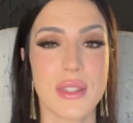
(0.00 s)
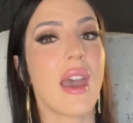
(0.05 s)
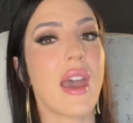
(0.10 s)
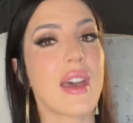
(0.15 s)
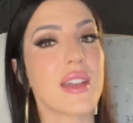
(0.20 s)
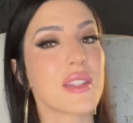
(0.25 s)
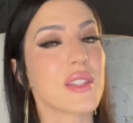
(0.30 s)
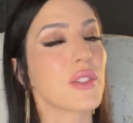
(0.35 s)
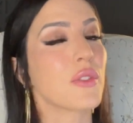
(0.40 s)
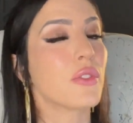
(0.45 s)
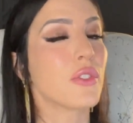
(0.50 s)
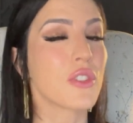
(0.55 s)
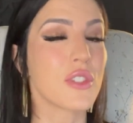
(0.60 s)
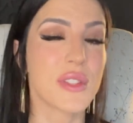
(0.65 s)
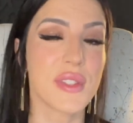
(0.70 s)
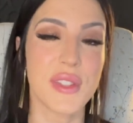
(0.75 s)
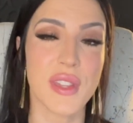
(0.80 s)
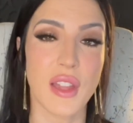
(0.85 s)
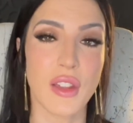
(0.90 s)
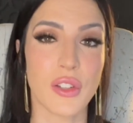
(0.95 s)
Ask for
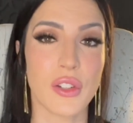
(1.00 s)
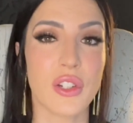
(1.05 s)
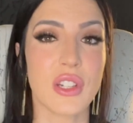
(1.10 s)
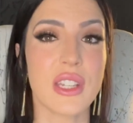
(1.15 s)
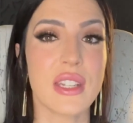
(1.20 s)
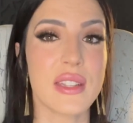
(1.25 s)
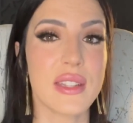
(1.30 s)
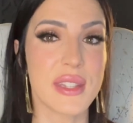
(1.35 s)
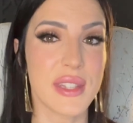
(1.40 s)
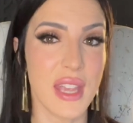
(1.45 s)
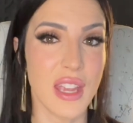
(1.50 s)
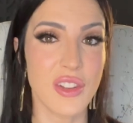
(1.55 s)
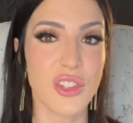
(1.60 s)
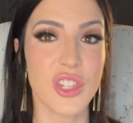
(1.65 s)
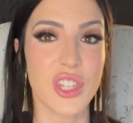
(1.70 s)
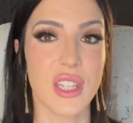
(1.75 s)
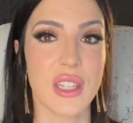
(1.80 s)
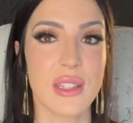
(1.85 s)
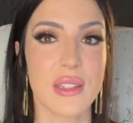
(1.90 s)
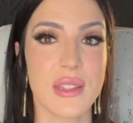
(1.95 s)
seller
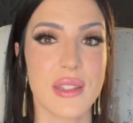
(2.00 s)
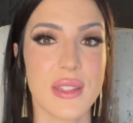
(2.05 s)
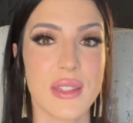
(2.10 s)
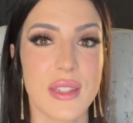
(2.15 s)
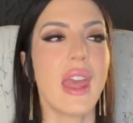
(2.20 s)
concessions.